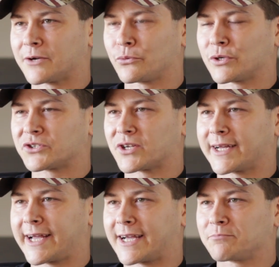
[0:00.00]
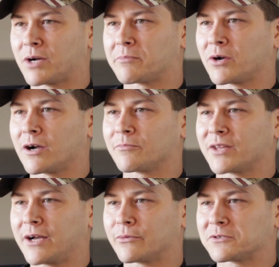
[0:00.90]
I wish I had my mom
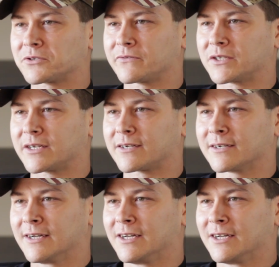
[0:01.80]
that was over there